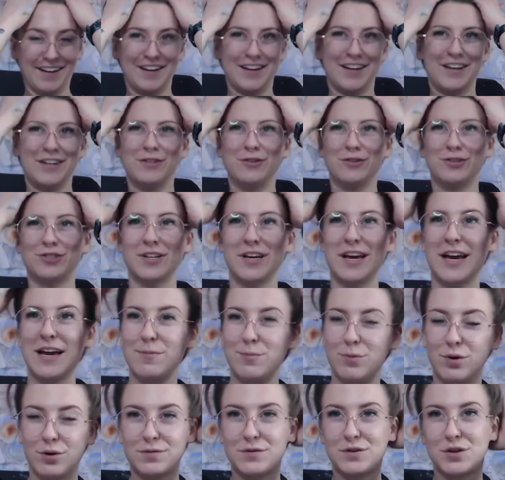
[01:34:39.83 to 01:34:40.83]
Usually I
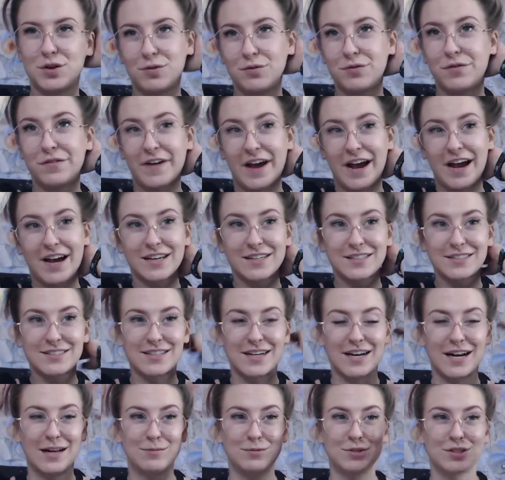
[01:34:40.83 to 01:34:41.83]
move too fast
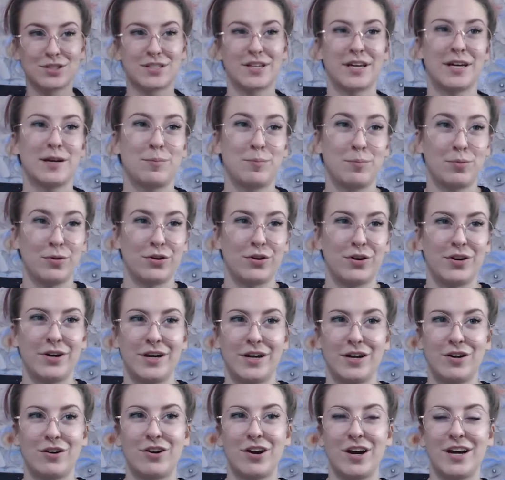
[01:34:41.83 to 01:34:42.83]
and I'm just like blurry
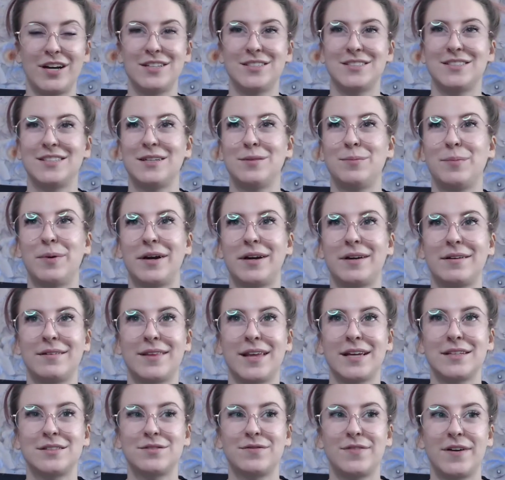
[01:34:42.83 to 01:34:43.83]
and crazy, but
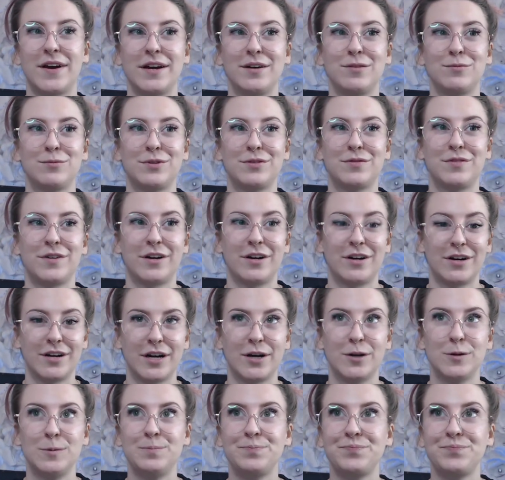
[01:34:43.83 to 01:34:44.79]
that's fine. We'll figure it out.